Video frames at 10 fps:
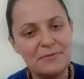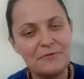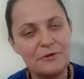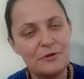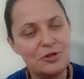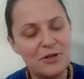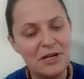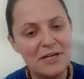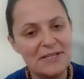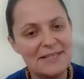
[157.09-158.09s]
some food
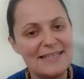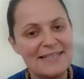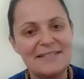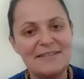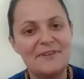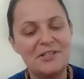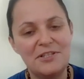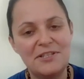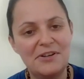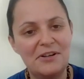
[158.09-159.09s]
trucks and some
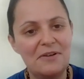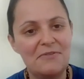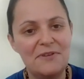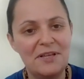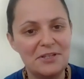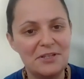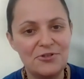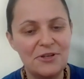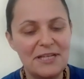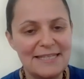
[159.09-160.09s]
vegetarian and vegan
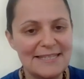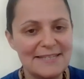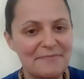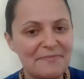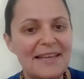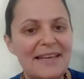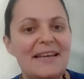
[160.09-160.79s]
treats.